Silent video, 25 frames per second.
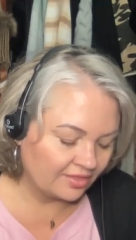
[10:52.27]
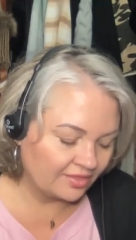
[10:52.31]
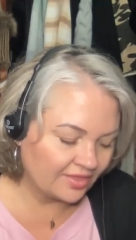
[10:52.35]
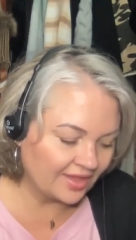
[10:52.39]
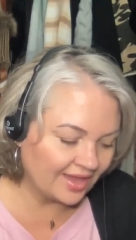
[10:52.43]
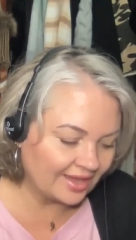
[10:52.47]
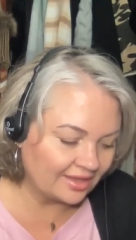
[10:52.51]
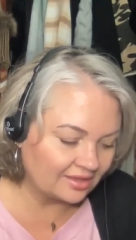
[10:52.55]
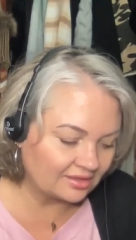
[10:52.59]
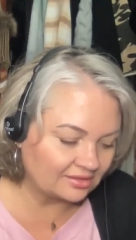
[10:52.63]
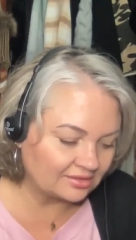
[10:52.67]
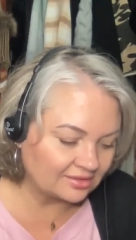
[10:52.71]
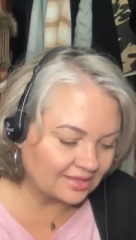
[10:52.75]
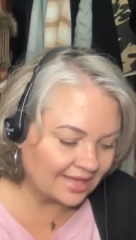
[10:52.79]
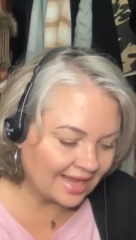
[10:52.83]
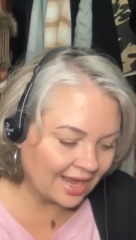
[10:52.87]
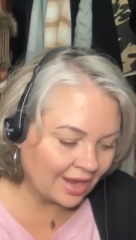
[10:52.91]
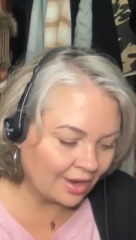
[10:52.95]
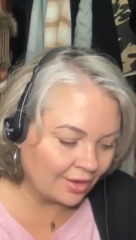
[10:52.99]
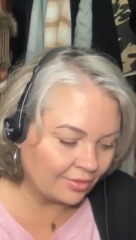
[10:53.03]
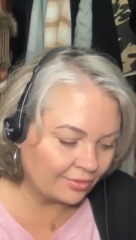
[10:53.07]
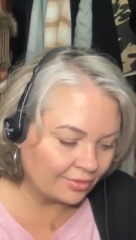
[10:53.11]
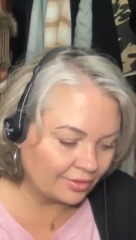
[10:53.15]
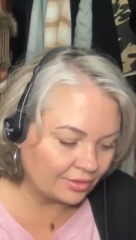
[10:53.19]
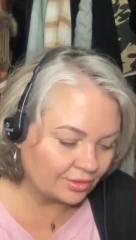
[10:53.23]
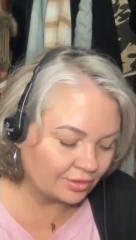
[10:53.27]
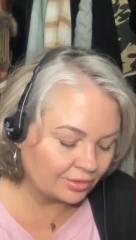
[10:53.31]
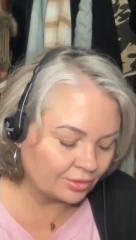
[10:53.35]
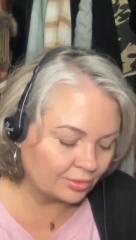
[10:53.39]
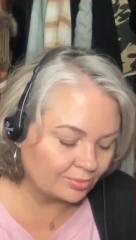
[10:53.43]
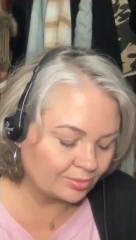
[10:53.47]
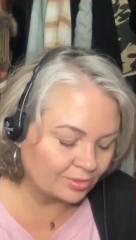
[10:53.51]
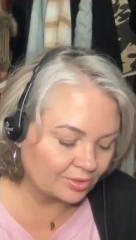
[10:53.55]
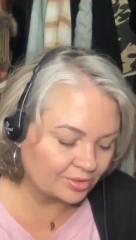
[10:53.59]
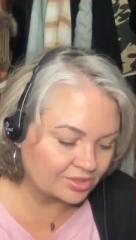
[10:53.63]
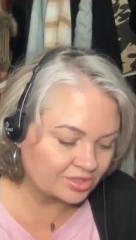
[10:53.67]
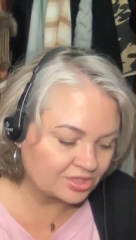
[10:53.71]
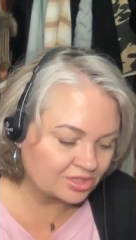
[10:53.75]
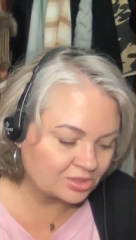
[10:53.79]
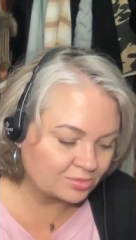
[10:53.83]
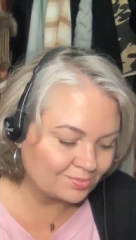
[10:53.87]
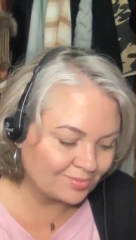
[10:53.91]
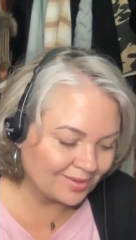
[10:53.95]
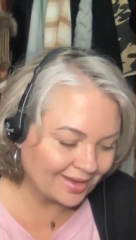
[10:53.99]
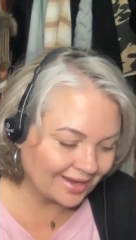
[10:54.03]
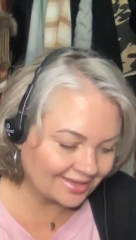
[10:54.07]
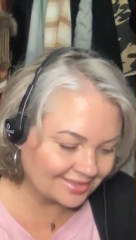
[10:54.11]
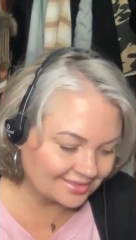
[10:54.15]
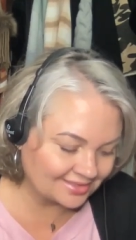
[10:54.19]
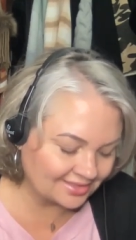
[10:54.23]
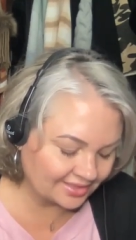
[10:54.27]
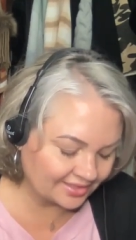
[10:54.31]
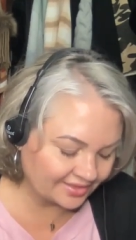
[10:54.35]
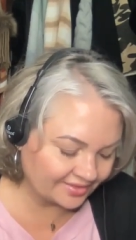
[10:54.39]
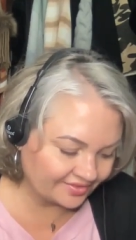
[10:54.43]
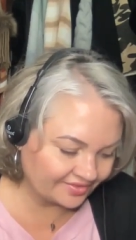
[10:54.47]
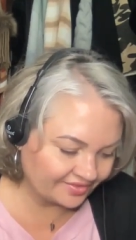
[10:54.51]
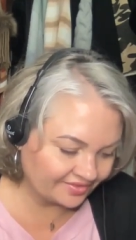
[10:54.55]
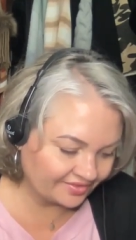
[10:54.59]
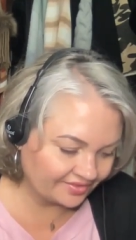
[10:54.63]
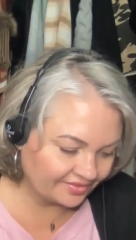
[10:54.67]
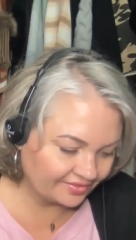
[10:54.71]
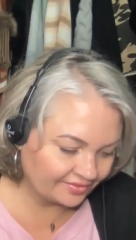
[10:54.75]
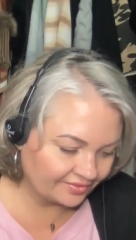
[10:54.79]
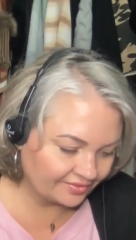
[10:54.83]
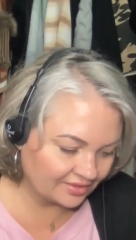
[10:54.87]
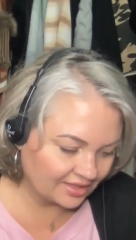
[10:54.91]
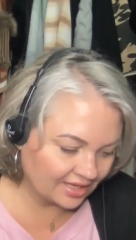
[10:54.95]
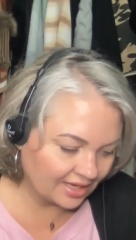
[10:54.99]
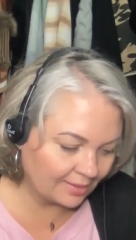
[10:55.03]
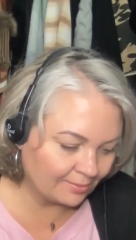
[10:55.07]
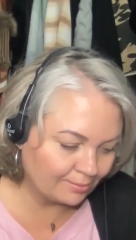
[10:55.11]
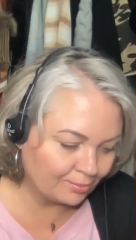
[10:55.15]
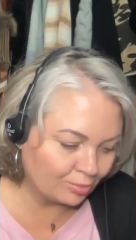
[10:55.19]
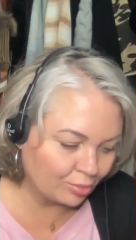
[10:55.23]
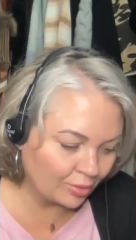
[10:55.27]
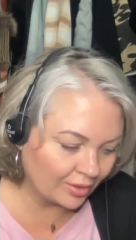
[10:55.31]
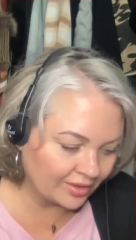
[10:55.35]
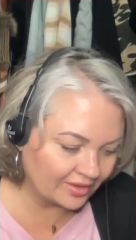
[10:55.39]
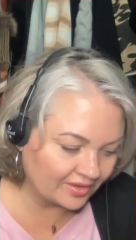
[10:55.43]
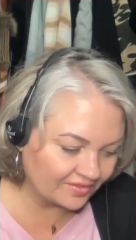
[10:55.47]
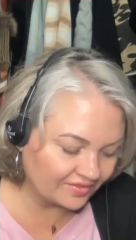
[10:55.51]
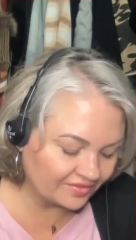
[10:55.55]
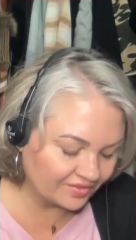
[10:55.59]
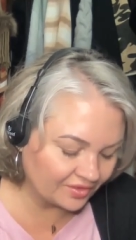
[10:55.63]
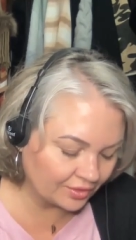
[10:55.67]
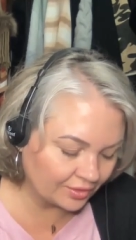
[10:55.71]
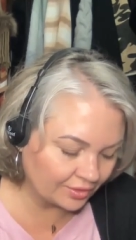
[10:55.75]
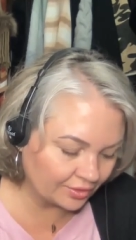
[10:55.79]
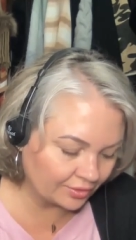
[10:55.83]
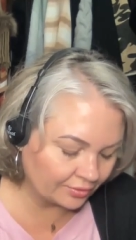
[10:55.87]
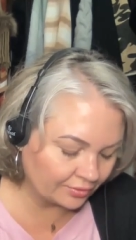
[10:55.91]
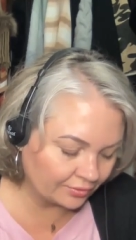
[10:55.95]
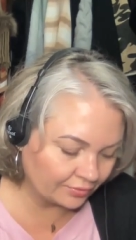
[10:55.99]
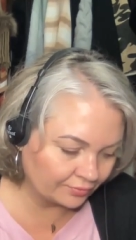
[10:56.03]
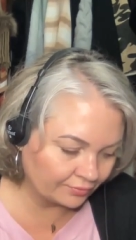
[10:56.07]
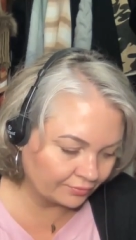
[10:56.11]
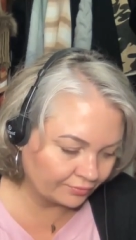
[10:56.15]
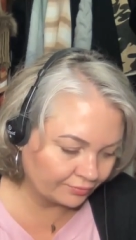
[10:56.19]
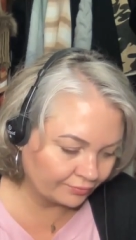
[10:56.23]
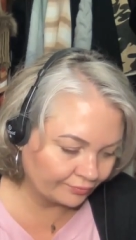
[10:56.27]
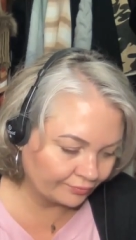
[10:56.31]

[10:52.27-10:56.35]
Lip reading: They allow you perspective and point of view.